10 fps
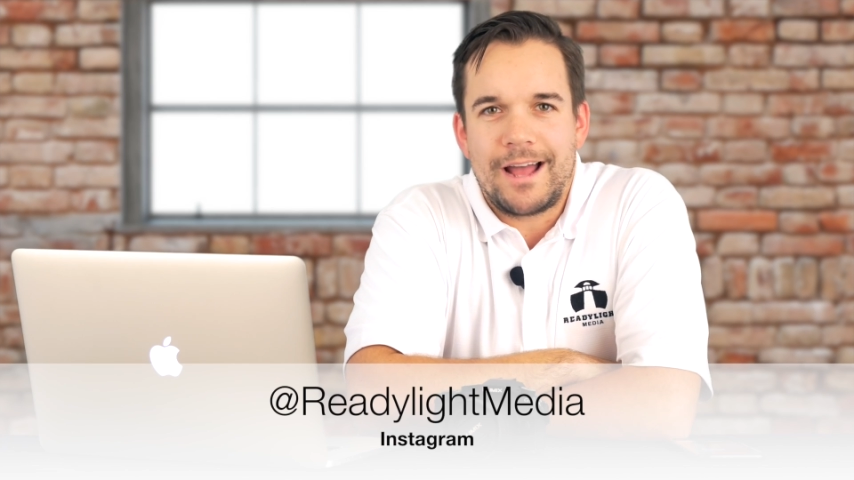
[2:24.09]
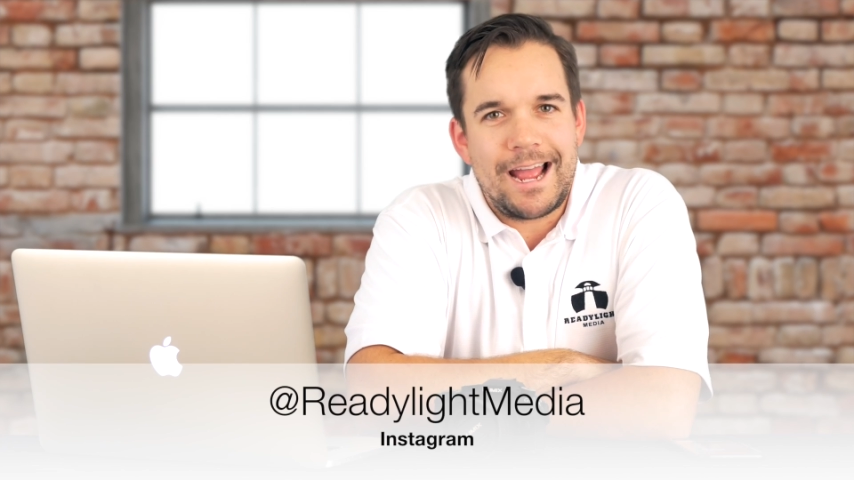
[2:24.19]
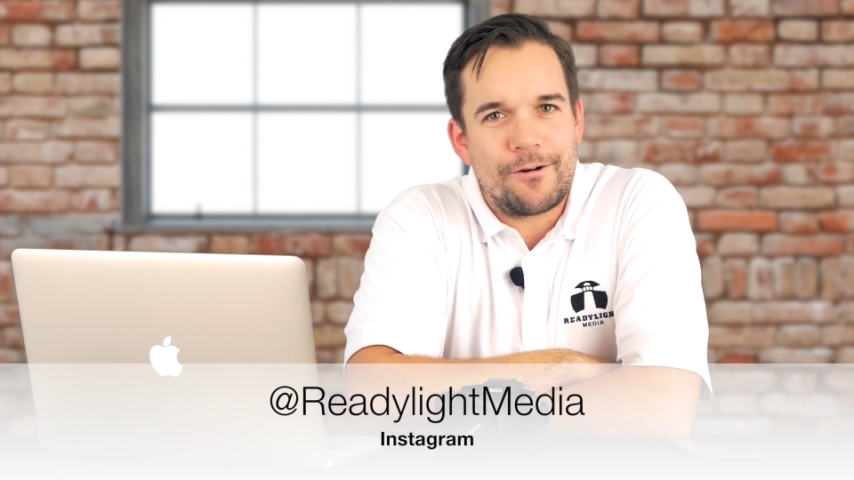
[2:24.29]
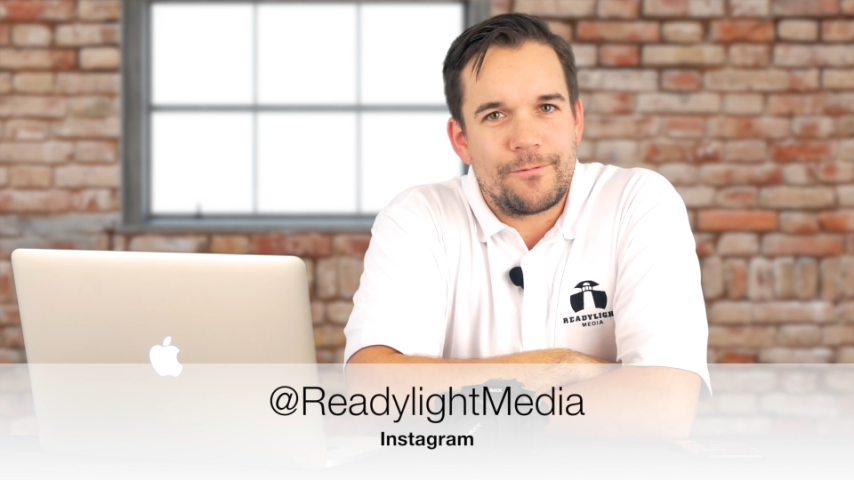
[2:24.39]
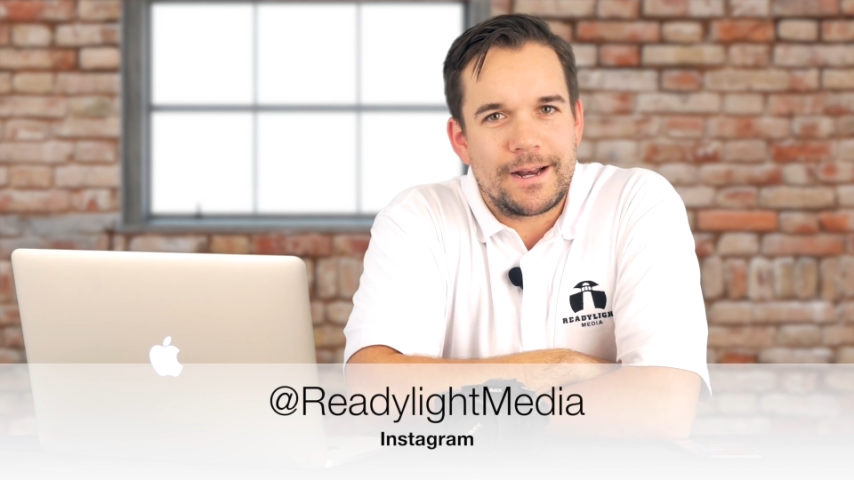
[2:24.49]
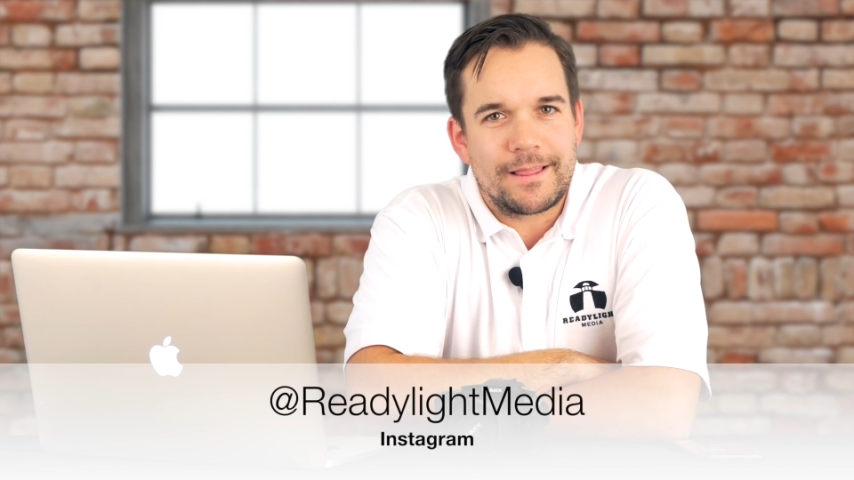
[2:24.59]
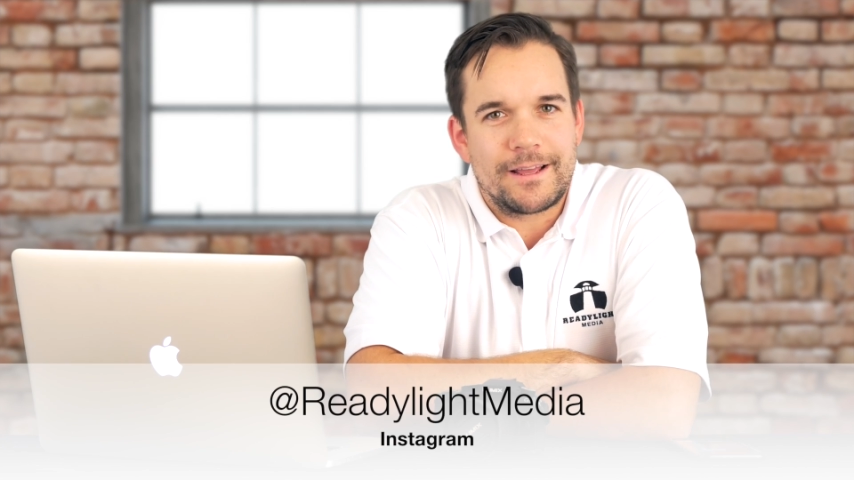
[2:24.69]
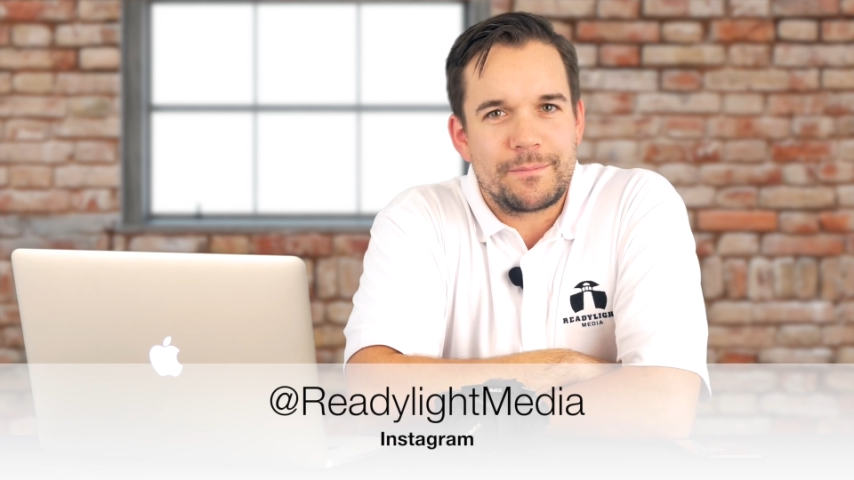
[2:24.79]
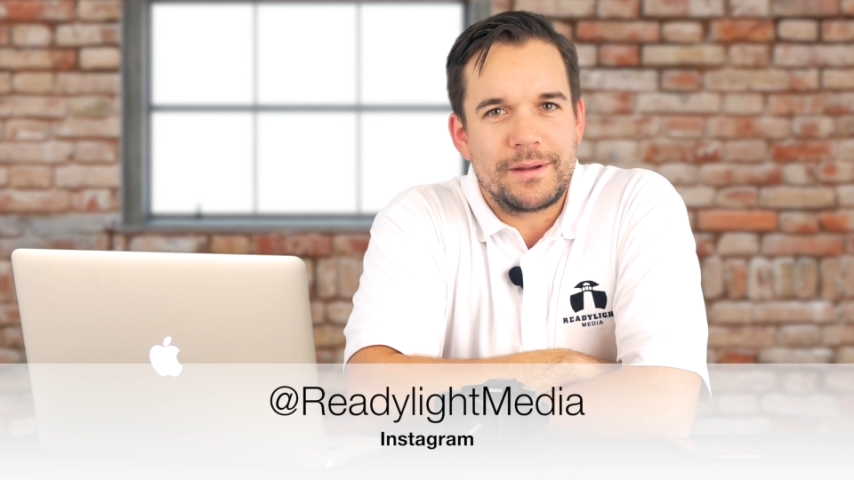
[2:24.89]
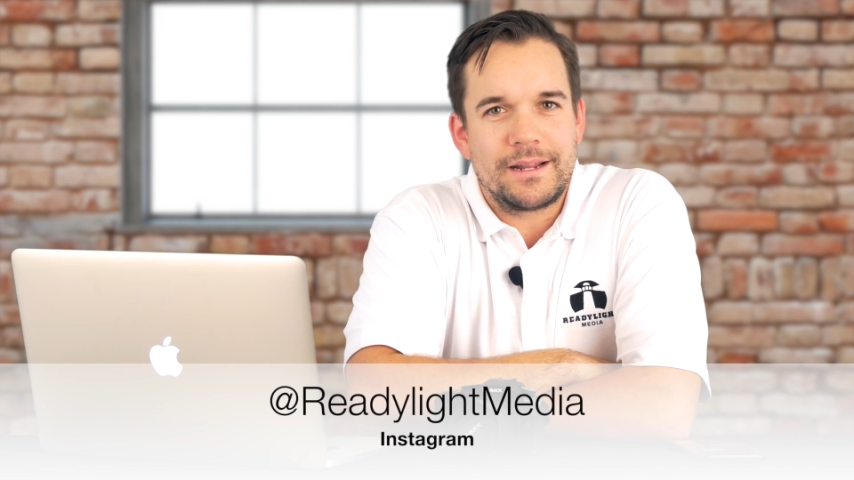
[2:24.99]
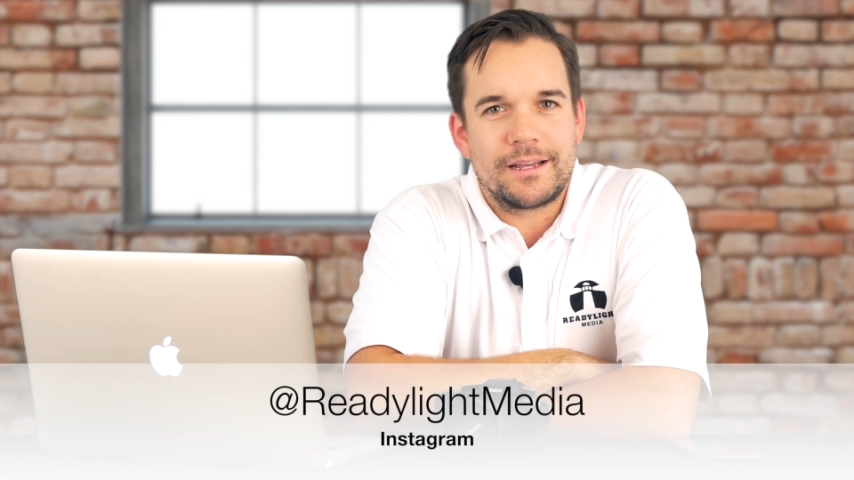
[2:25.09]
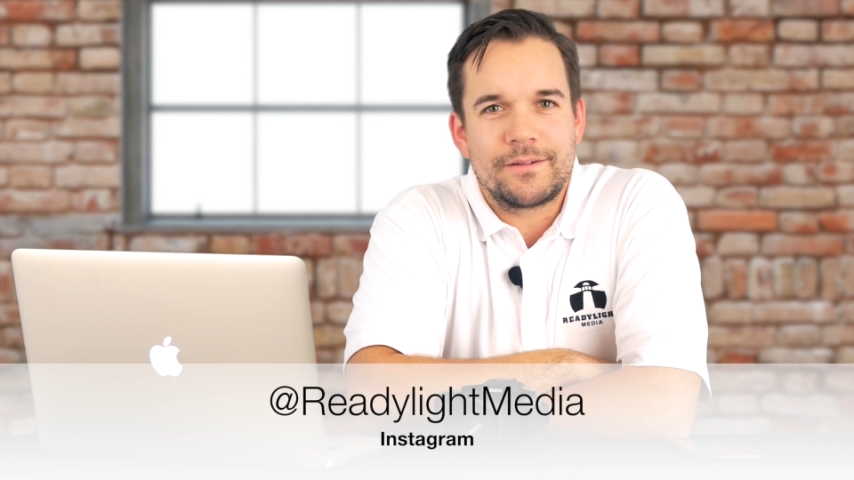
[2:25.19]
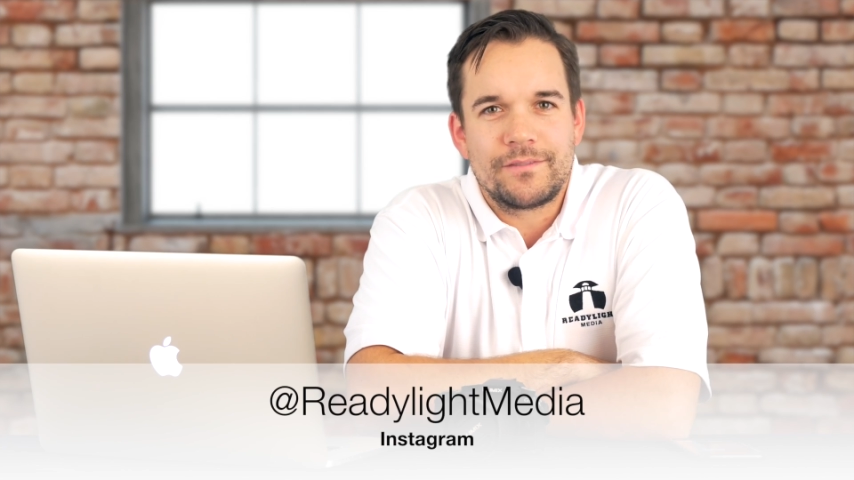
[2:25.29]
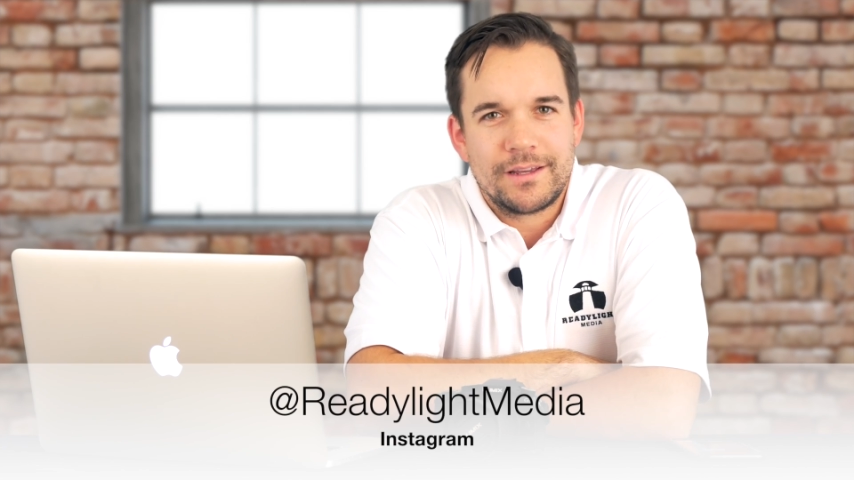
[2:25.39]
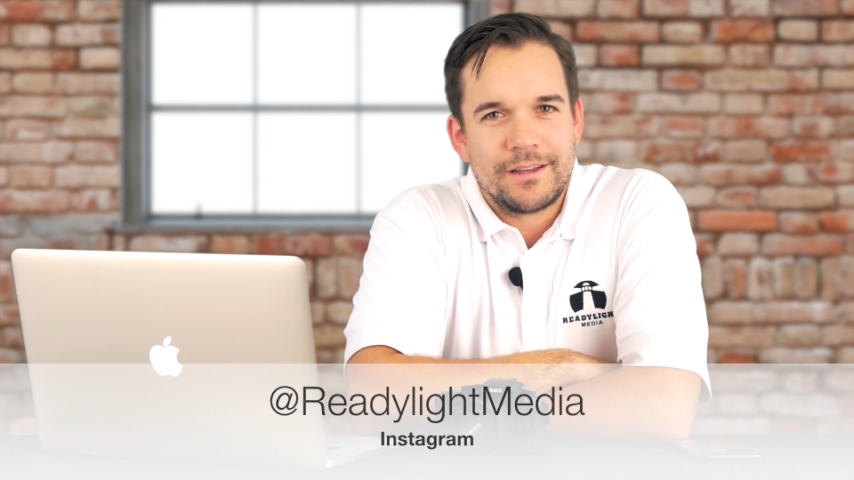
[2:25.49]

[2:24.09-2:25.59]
at ReadyLight Media.